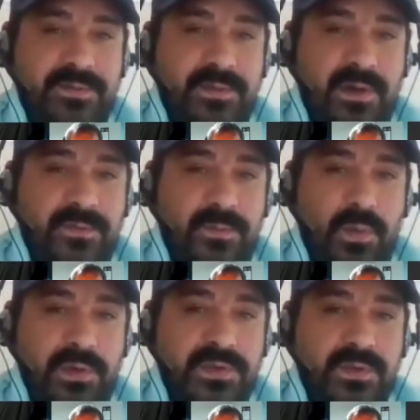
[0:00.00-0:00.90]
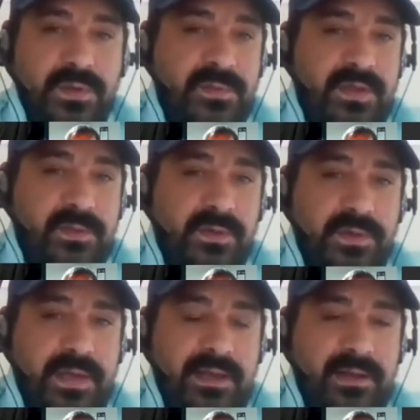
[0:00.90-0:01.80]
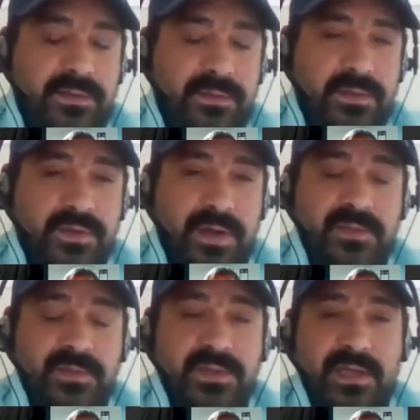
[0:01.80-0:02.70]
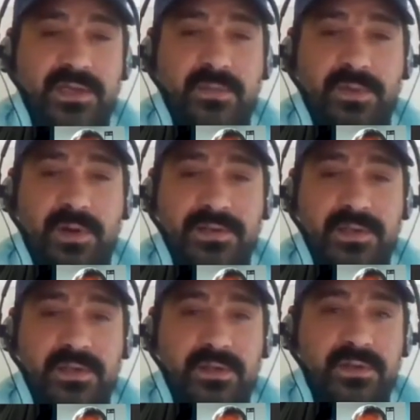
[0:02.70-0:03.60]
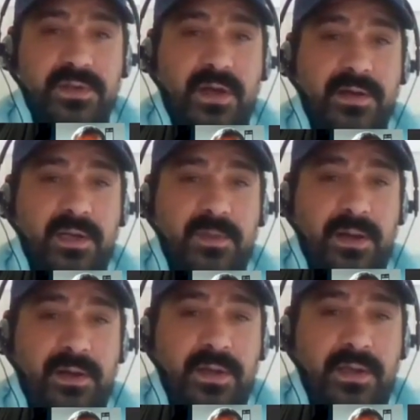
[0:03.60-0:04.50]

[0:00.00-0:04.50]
of what's going to be created through the transmutation process that you're talking about.